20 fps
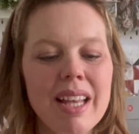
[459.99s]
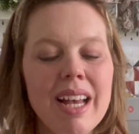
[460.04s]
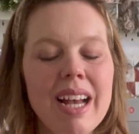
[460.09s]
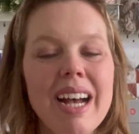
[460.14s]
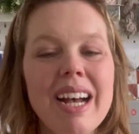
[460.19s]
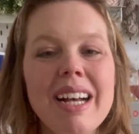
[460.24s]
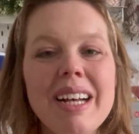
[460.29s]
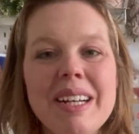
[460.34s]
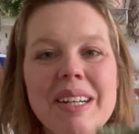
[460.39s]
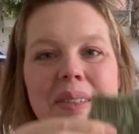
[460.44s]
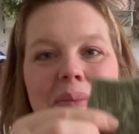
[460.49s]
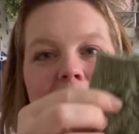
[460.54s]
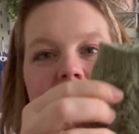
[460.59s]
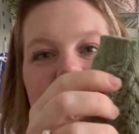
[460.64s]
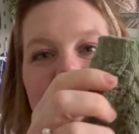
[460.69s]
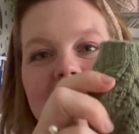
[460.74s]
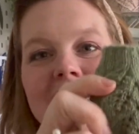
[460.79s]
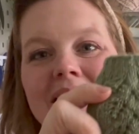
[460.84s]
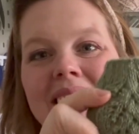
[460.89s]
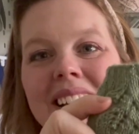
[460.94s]
Um,
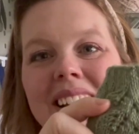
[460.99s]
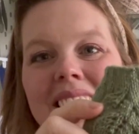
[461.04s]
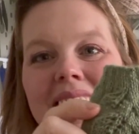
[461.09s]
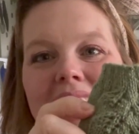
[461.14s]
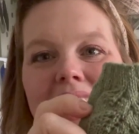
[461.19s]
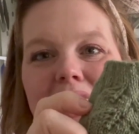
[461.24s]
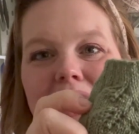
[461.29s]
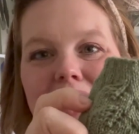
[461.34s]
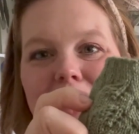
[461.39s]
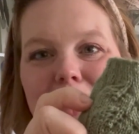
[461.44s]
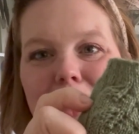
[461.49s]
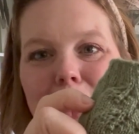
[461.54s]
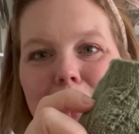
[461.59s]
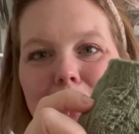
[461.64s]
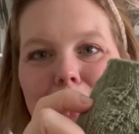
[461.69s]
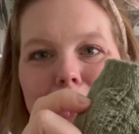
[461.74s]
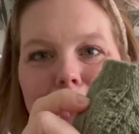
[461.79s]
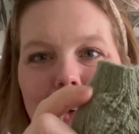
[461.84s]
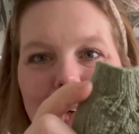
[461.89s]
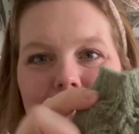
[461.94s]
this
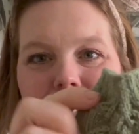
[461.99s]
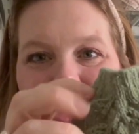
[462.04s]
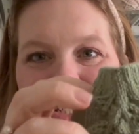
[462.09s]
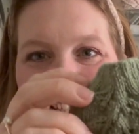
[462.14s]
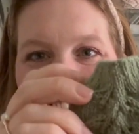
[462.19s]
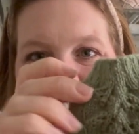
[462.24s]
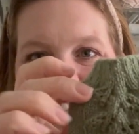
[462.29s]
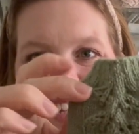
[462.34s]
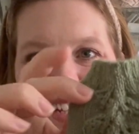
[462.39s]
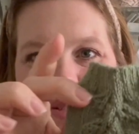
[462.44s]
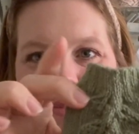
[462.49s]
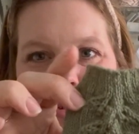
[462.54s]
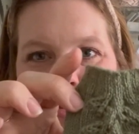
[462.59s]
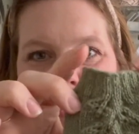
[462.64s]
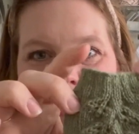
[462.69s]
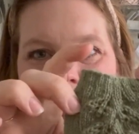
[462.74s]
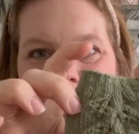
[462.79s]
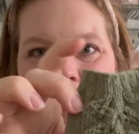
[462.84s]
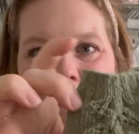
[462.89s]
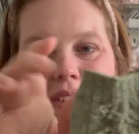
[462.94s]
gorgeous lace
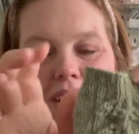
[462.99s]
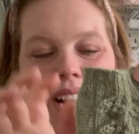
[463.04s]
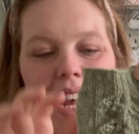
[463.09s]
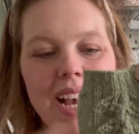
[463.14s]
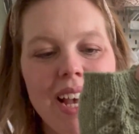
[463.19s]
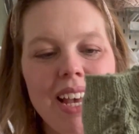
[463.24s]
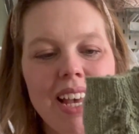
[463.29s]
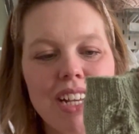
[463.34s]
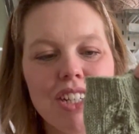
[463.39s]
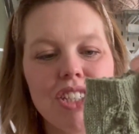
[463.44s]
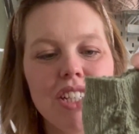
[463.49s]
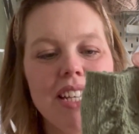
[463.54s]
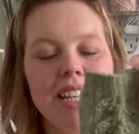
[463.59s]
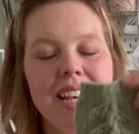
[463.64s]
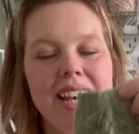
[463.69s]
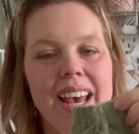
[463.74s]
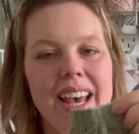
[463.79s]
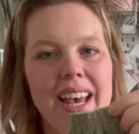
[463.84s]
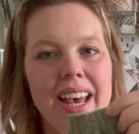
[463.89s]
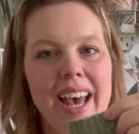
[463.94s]
motif, and I actually
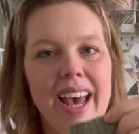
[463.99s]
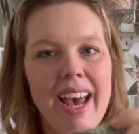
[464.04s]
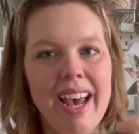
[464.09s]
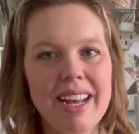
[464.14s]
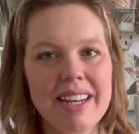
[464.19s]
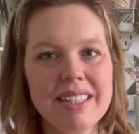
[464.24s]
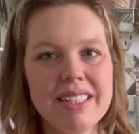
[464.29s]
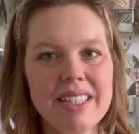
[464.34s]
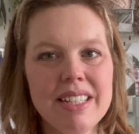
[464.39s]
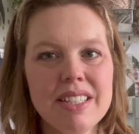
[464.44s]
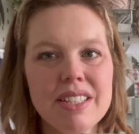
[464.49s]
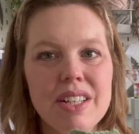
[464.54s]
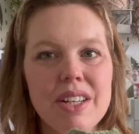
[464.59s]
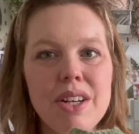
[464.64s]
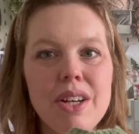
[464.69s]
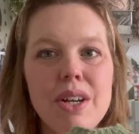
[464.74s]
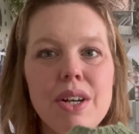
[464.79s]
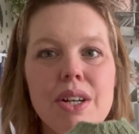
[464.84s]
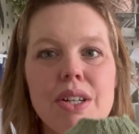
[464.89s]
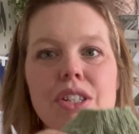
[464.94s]
hacked it
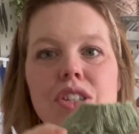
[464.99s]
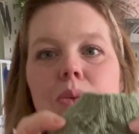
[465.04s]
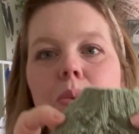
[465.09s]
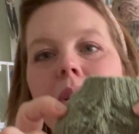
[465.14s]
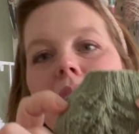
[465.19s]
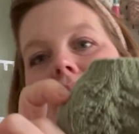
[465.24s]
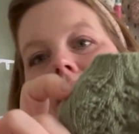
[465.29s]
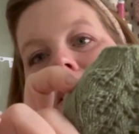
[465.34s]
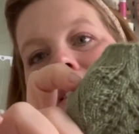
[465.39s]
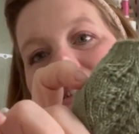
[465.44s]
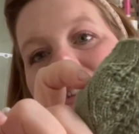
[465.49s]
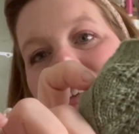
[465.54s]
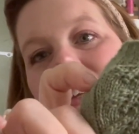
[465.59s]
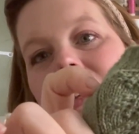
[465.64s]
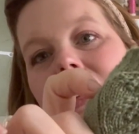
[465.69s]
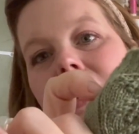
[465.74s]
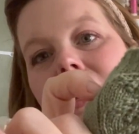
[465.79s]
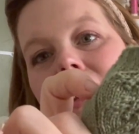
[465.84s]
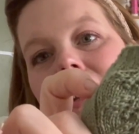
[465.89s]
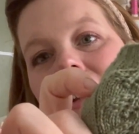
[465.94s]
to where
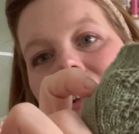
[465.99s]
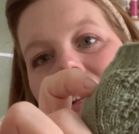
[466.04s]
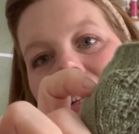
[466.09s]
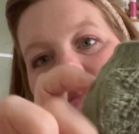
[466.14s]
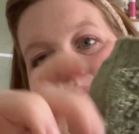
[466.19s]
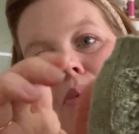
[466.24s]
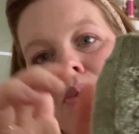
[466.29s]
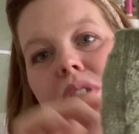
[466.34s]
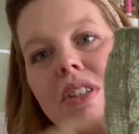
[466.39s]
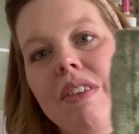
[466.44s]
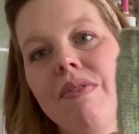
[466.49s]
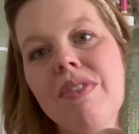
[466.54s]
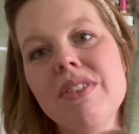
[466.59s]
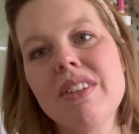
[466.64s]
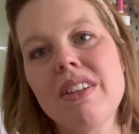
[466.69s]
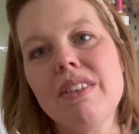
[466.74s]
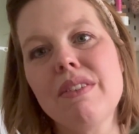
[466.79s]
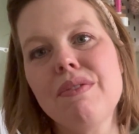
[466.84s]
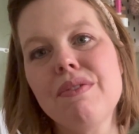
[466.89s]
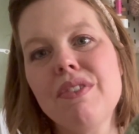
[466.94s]
the lace motif is on
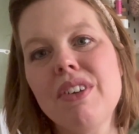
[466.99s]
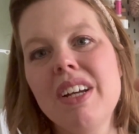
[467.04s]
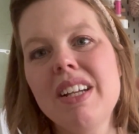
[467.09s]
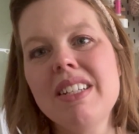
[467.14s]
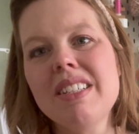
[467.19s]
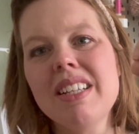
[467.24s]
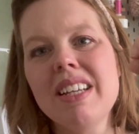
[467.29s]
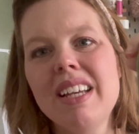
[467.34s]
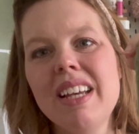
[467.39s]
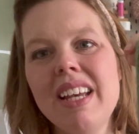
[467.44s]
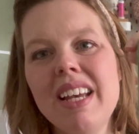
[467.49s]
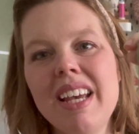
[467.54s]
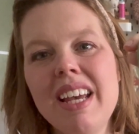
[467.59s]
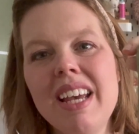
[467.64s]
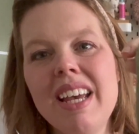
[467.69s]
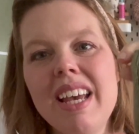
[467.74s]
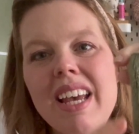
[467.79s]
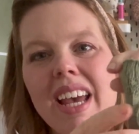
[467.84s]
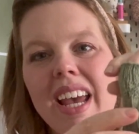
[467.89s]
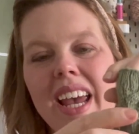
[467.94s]
the front
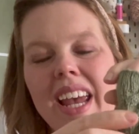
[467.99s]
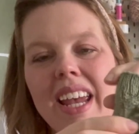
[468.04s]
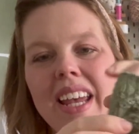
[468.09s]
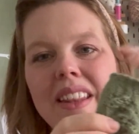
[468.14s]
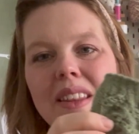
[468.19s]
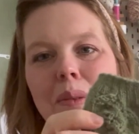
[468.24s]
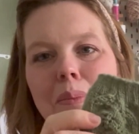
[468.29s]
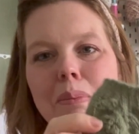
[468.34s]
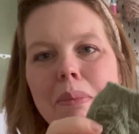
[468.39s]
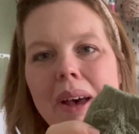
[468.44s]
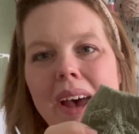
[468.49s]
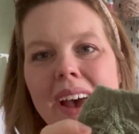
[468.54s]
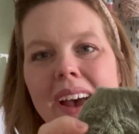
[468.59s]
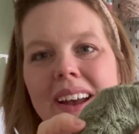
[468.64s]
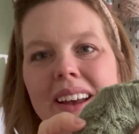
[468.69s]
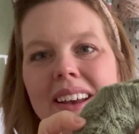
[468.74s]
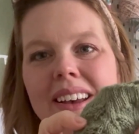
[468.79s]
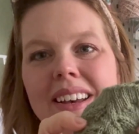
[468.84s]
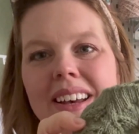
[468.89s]
and the back.